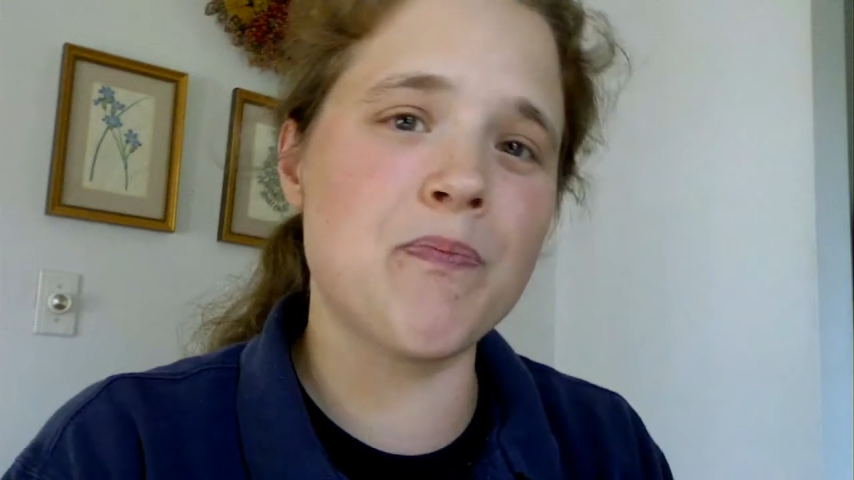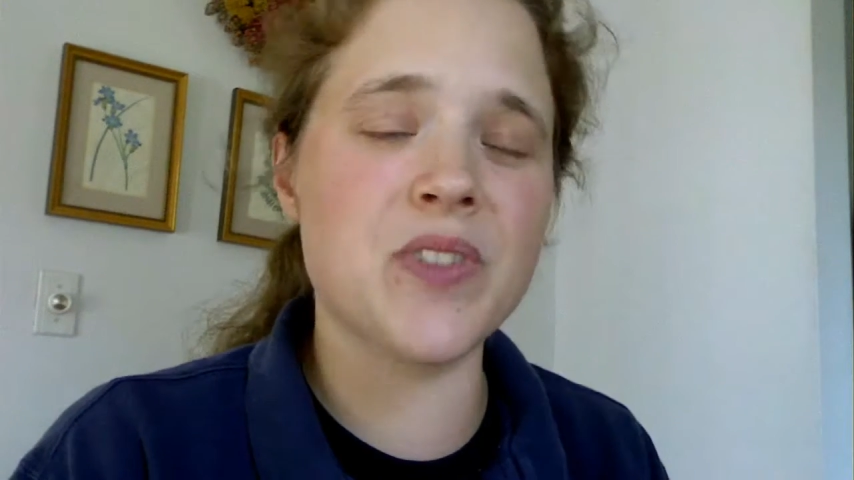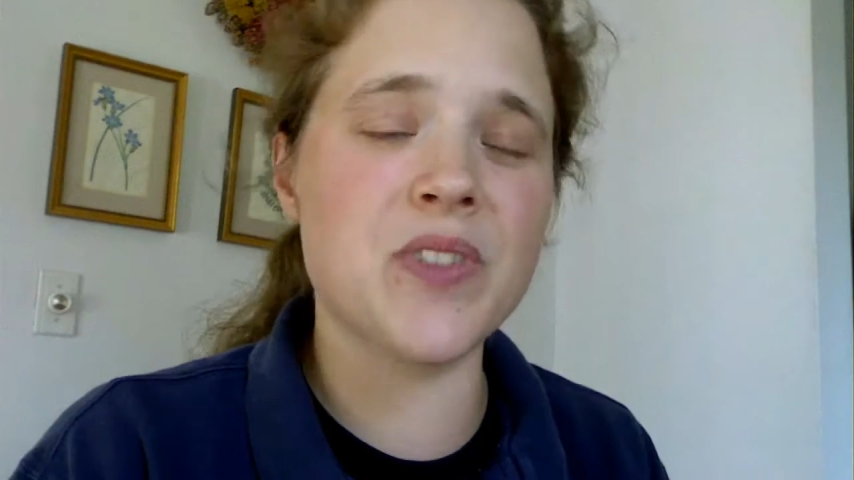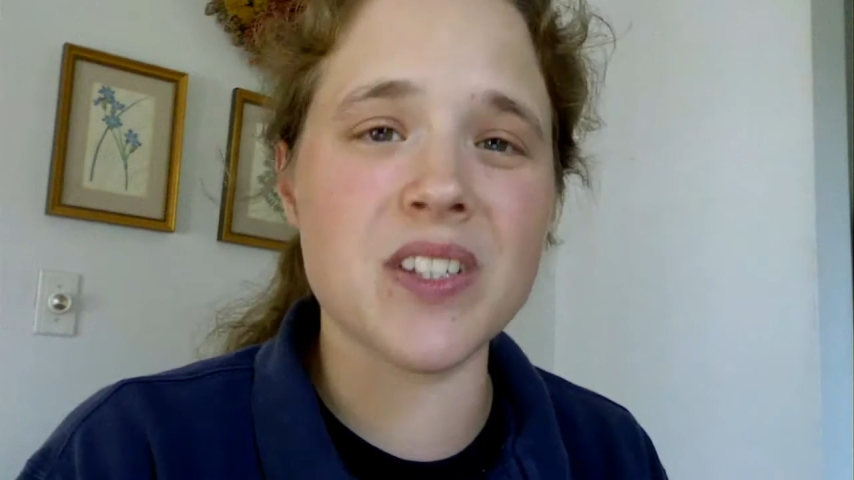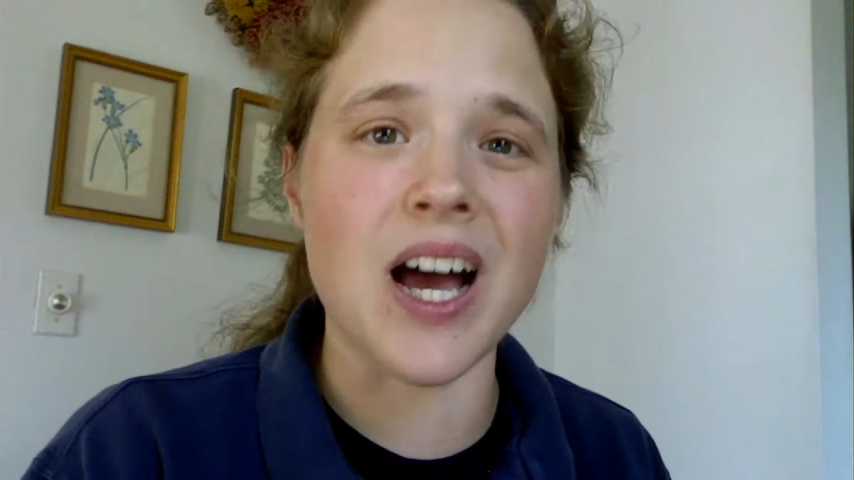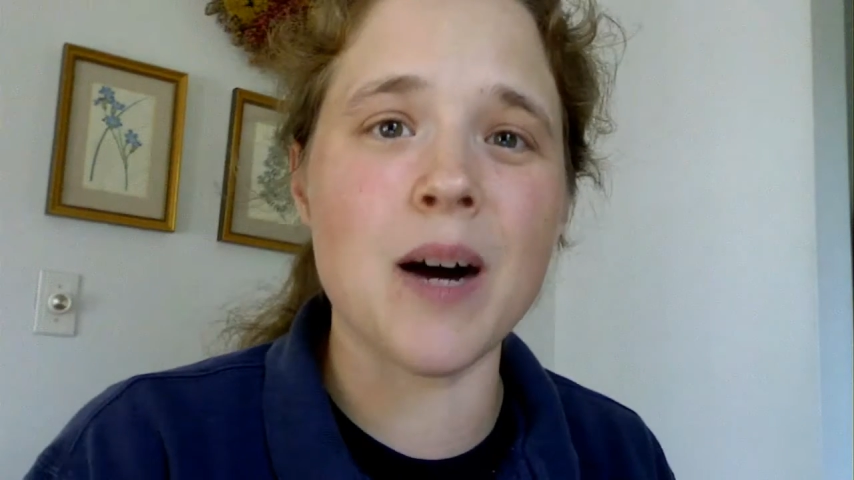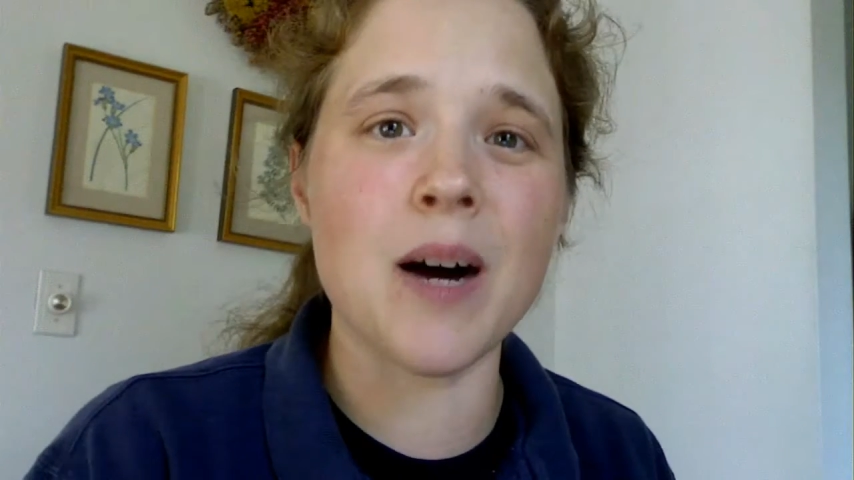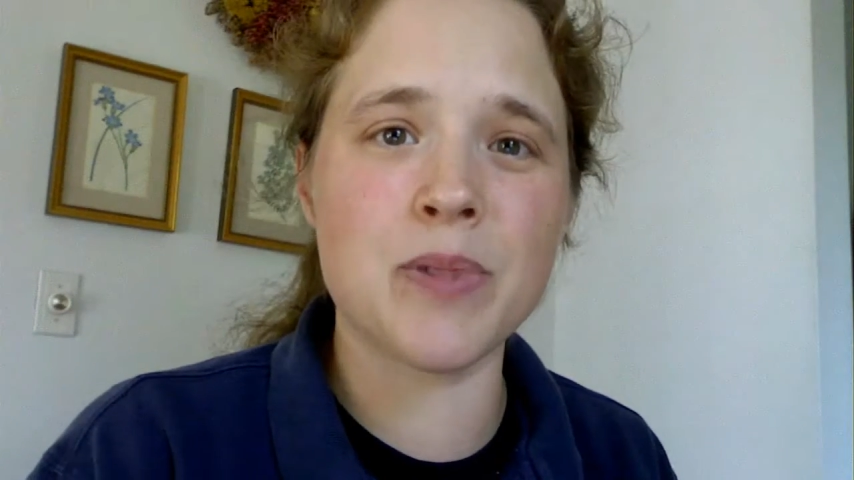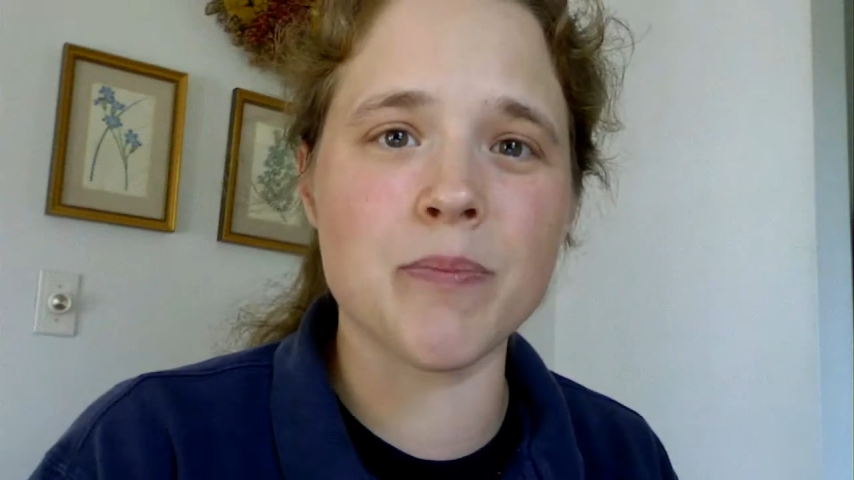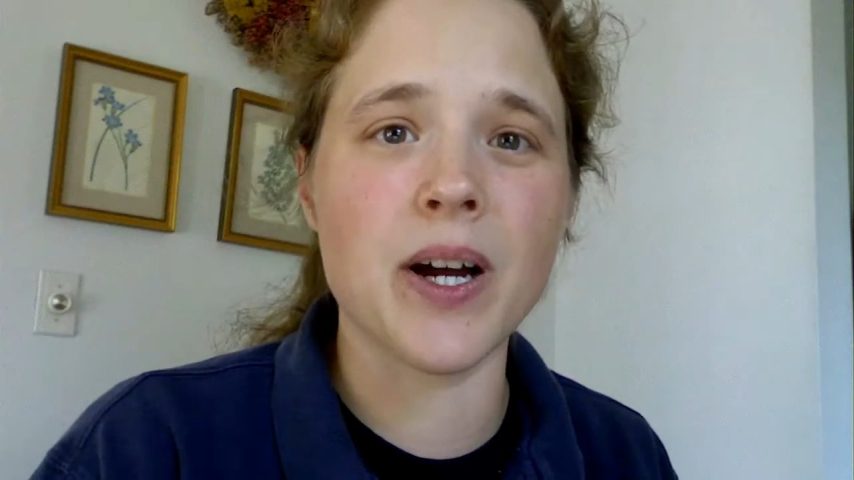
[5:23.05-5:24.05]

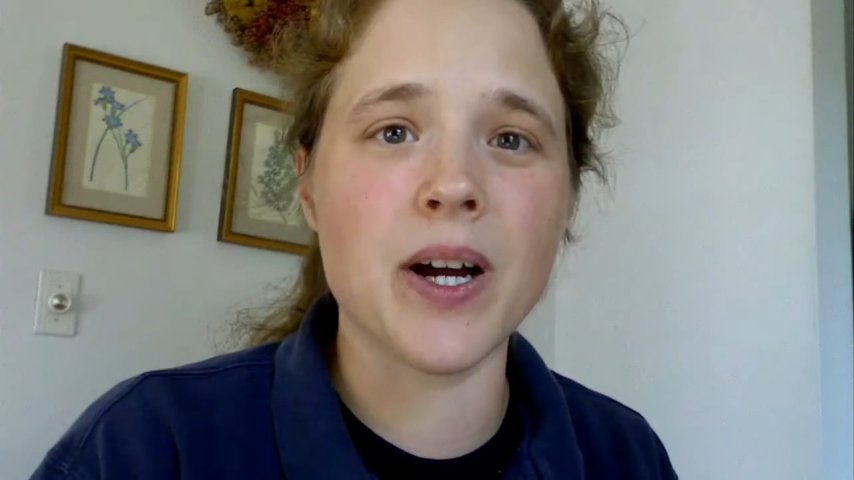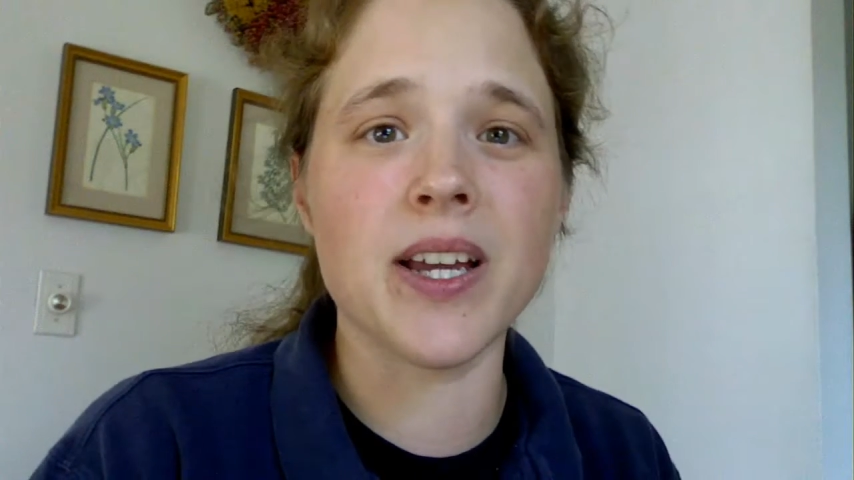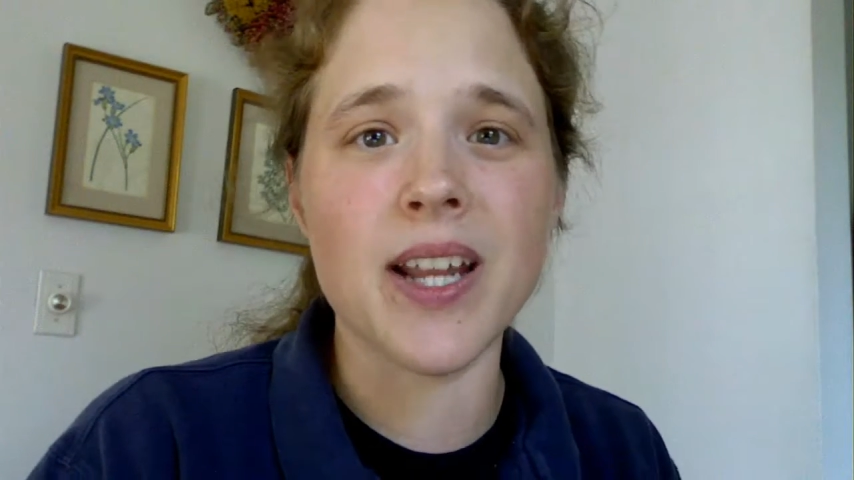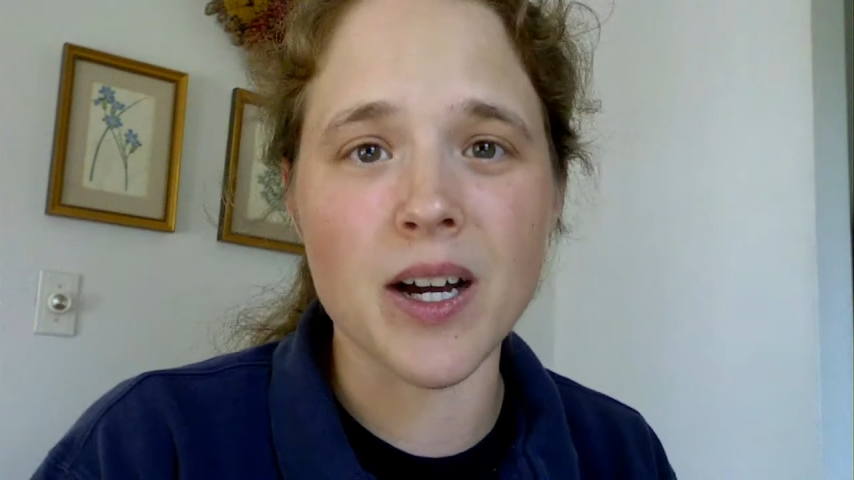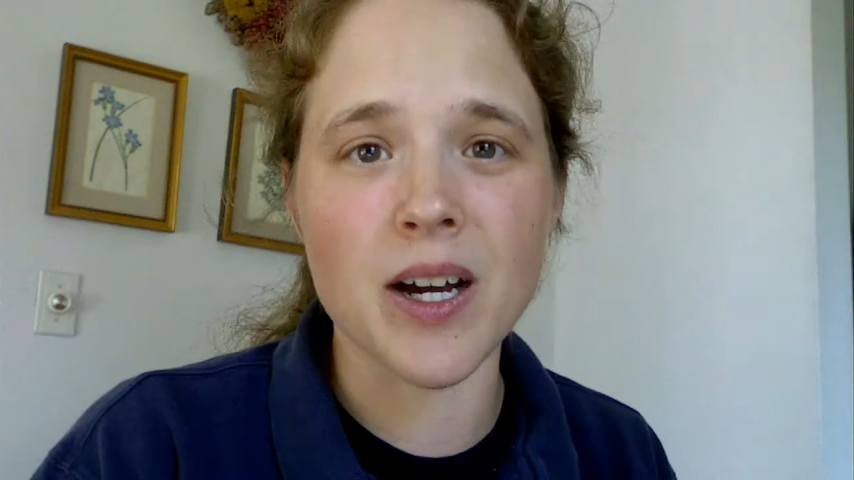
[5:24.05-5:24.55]
stopped by